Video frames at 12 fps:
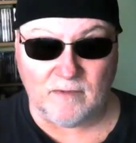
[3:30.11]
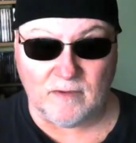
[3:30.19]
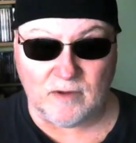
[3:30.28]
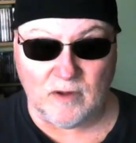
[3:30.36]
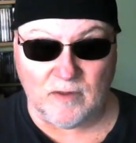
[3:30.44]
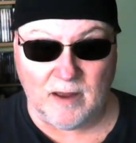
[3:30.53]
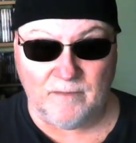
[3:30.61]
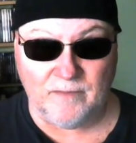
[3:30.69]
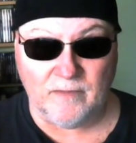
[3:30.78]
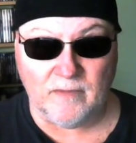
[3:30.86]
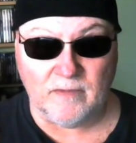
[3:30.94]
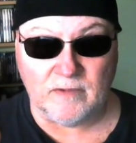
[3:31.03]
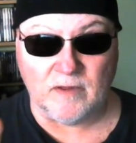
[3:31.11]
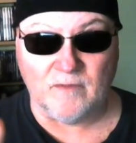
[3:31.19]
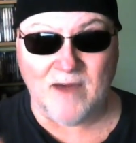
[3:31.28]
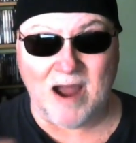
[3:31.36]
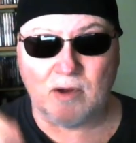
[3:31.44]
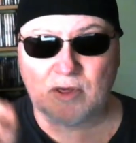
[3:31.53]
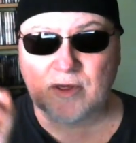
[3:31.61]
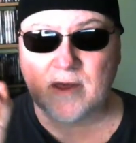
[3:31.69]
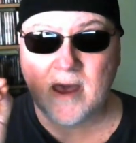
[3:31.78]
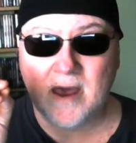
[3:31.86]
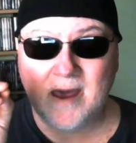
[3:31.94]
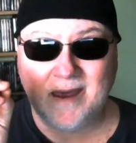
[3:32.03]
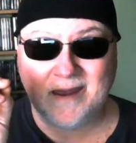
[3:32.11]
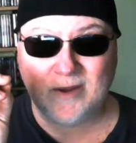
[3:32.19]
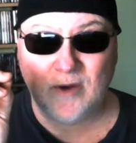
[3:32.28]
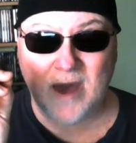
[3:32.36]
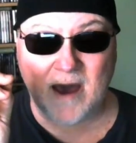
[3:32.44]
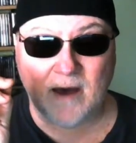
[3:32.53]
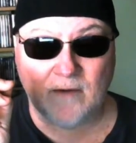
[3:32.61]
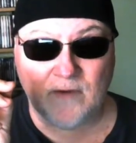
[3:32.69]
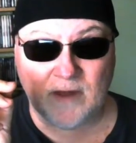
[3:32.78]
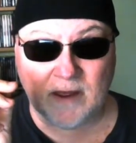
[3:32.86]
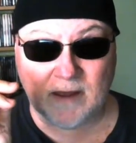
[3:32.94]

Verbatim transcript: to the to the virus you have